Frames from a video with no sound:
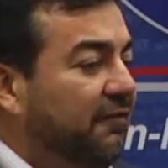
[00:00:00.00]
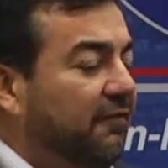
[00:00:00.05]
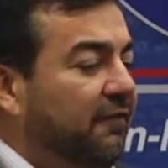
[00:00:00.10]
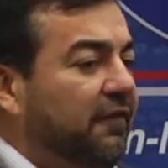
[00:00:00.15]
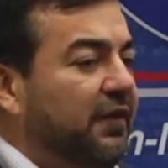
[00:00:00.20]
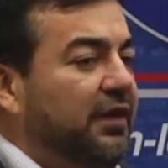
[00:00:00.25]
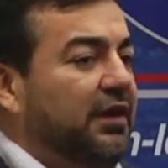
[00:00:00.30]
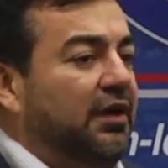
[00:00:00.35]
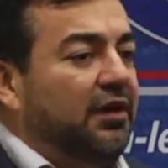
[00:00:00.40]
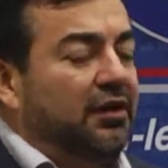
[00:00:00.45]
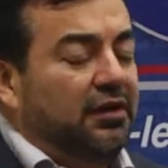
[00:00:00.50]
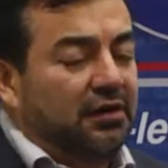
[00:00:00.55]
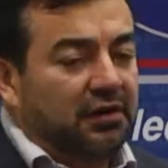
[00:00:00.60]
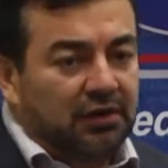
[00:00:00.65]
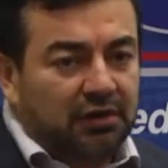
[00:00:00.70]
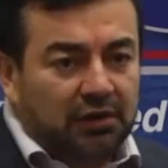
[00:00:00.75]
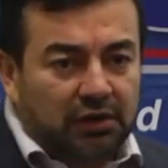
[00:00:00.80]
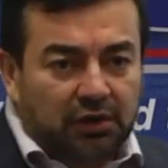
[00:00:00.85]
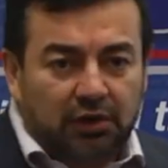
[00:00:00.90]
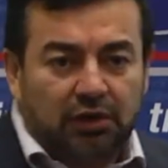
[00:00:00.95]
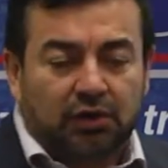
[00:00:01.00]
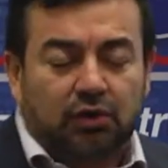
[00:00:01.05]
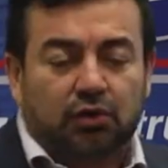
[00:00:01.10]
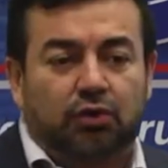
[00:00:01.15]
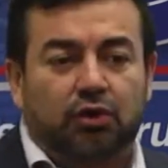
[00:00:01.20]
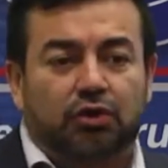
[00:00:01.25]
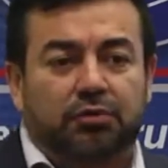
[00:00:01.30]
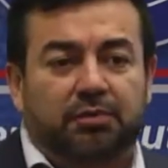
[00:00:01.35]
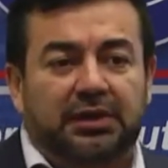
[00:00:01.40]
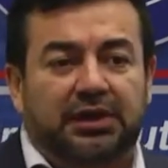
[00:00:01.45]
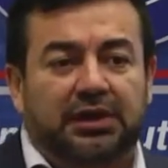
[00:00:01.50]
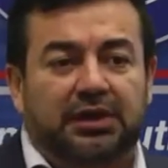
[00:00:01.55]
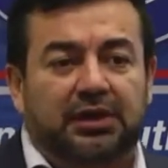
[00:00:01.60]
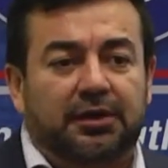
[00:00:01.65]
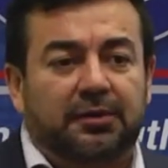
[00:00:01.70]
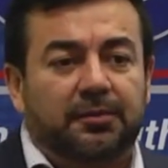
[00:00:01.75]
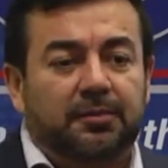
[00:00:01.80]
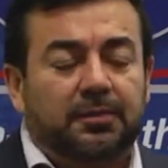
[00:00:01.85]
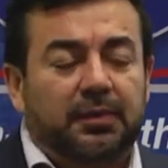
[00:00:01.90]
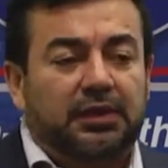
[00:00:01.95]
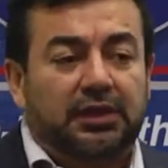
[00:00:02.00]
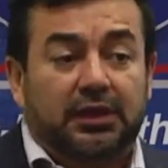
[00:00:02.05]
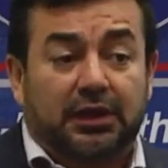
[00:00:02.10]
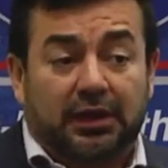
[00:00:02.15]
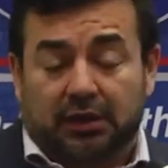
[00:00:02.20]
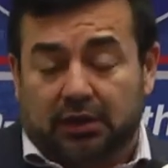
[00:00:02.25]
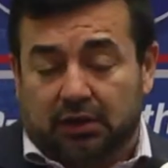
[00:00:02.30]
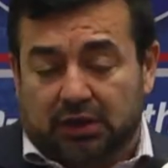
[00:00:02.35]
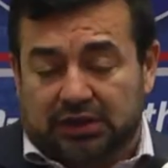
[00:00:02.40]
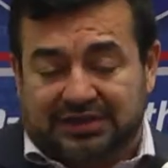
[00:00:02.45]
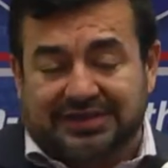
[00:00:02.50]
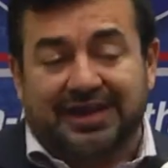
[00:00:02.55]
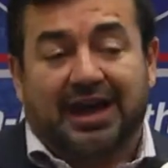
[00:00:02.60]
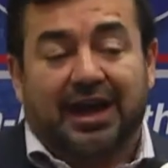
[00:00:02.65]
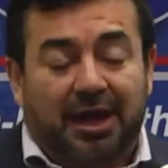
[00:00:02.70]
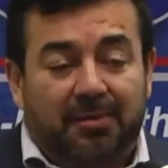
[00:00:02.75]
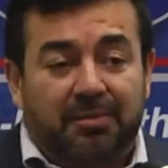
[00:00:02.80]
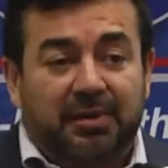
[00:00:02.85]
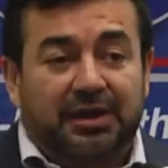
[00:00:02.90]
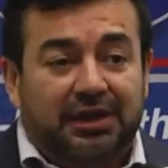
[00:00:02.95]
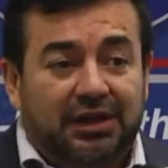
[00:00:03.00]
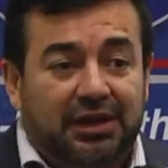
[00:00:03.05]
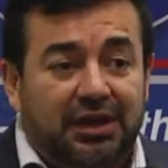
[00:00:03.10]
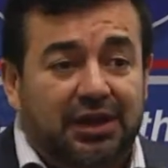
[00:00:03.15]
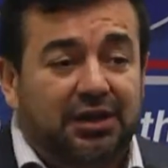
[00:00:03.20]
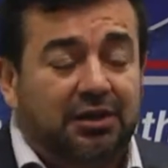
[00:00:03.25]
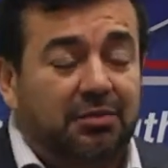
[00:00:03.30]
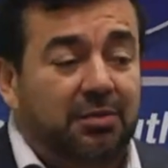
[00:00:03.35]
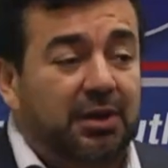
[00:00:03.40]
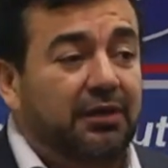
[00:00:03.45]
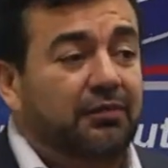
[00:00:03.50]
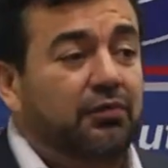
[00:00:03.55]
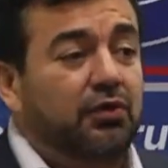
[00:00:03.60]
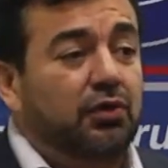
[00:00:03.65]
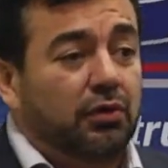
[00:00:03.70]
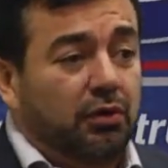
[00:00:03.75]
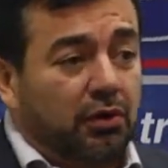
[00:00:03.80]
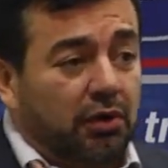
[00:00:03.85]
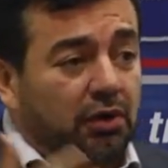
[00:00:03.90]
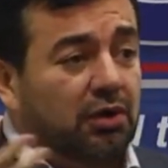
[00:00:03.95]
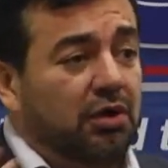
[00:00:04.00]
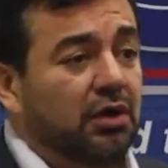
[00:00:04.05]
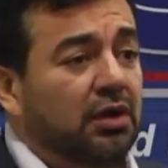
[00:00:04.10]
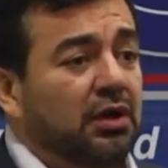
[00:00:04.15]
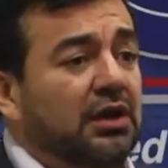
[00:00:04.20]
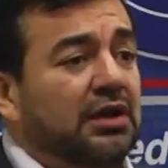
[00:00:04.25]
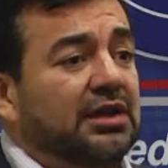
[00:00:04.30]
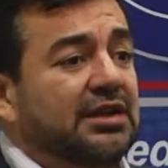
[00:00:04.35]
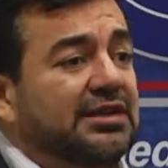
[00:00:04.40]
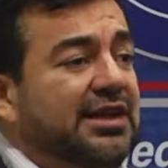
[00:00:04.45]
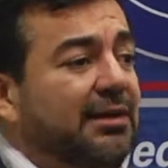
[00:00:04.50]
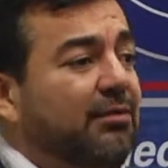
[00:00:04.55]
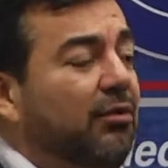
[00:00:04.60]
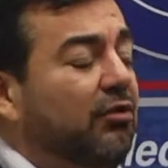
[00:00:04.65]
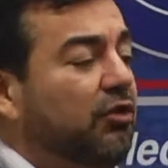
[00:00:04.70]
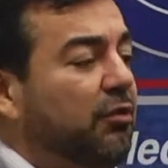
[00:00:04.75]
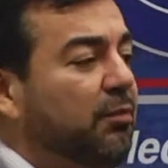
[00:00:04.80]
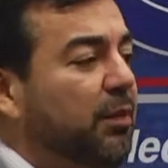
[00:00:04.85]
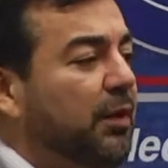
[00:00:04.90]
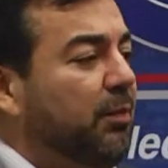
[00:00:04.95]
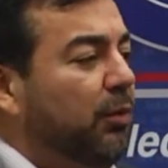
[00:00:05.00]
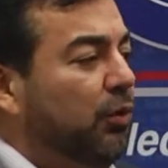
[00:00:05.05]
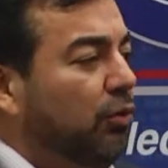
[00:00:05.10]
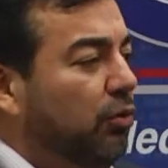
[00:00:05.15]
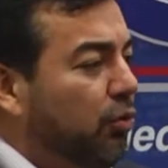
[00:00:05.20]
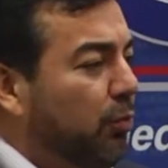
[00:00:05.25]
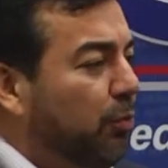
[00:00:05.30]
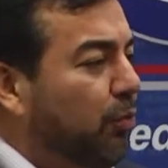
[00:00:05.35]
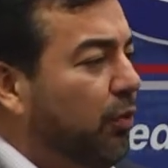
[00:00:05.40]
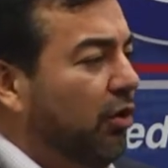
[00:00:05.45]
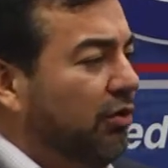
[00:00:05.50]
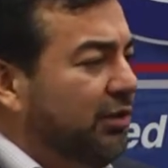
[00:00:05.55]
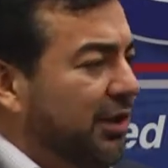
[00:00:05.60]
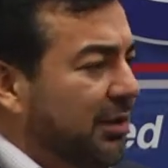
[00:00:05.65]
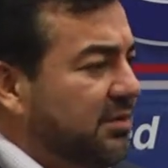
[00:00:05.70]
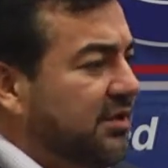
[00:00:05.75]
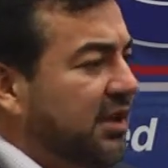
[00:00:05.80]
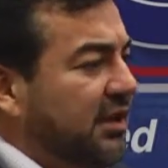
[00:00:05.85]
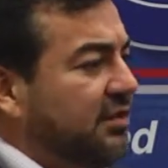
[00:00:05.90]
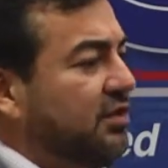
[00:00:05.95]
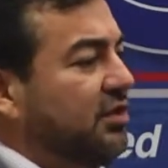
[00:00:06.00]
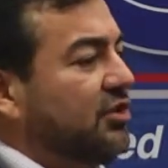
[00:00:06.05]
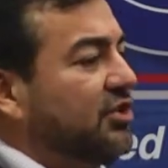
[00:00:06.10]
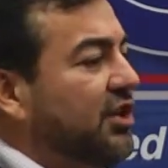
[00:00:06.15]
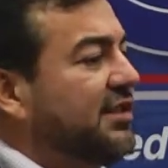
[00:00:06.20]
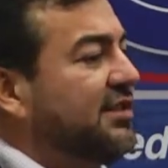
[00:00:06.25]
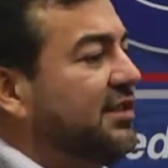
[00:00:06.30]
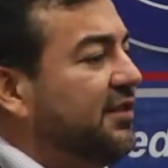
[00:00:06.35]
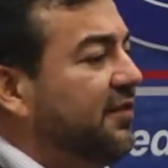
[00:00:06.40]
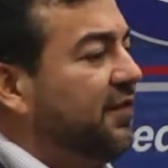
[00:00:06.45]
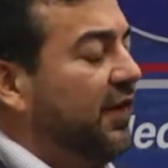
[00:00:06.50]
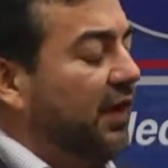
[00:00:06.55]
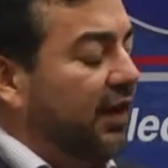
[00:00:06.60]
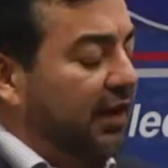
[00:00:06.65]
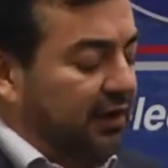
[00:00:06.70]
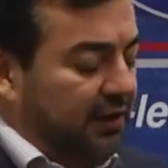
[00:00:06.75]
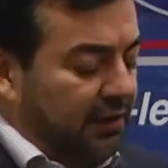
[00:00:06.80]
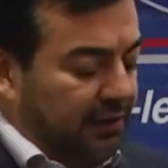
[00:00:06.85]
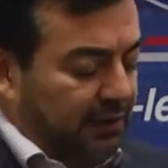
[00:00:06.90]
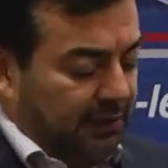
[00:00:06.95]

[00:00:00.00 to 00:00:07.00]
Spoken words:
Fear could be, it's not happening here, but if you look, some of the people who brought themselves to justify